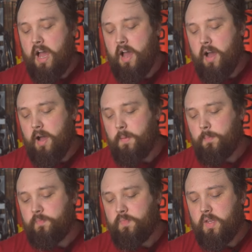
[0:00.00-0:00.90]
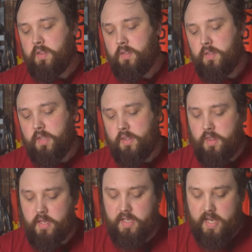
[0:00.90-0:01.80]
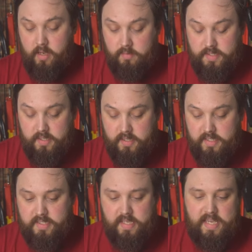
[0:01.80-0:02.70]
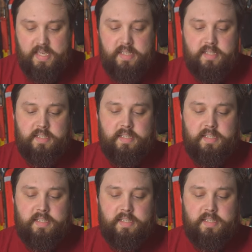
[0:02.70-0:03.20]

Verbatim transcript: Um, the, the downsides is,